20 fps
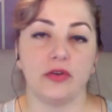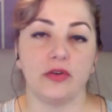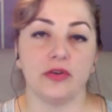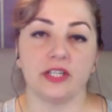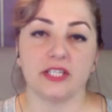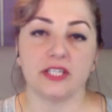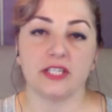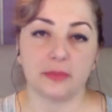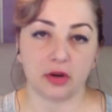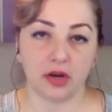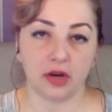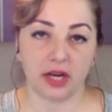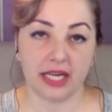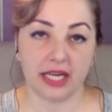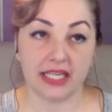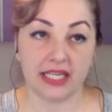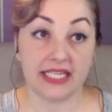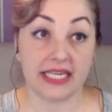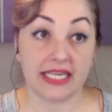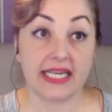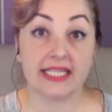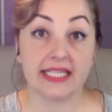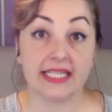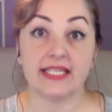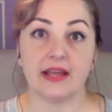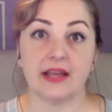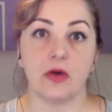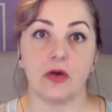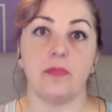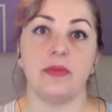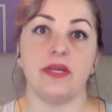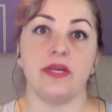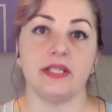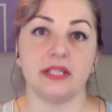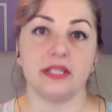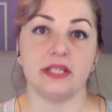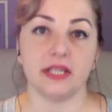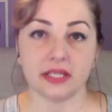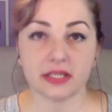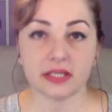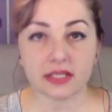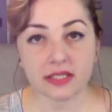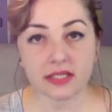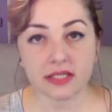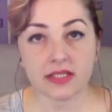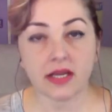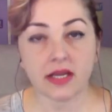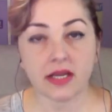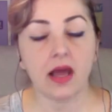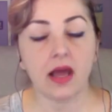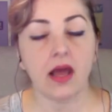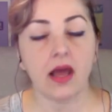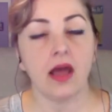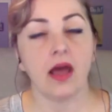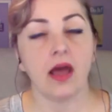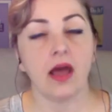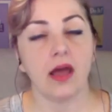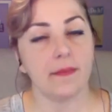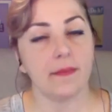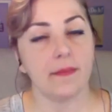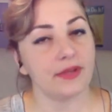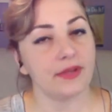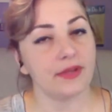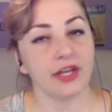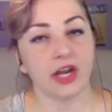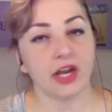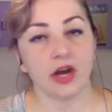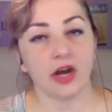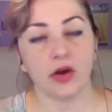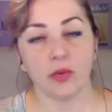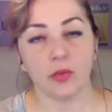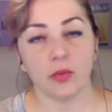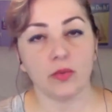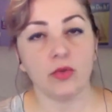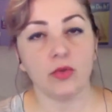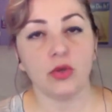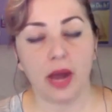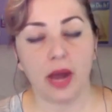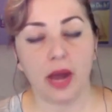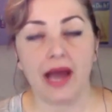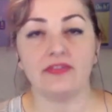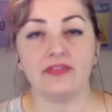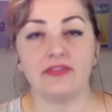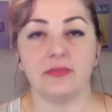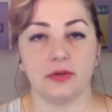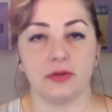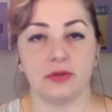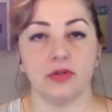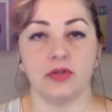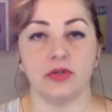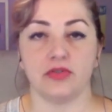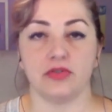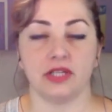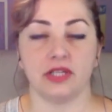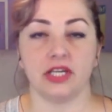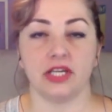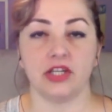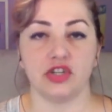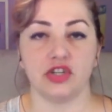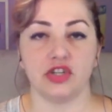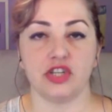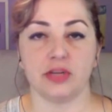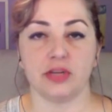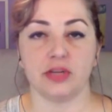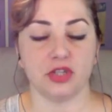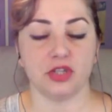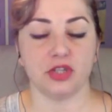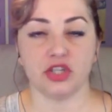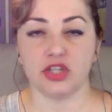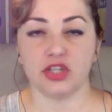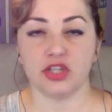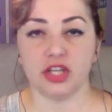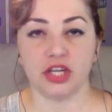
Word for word: experience is their business, you know, you have to build those relationships. It's just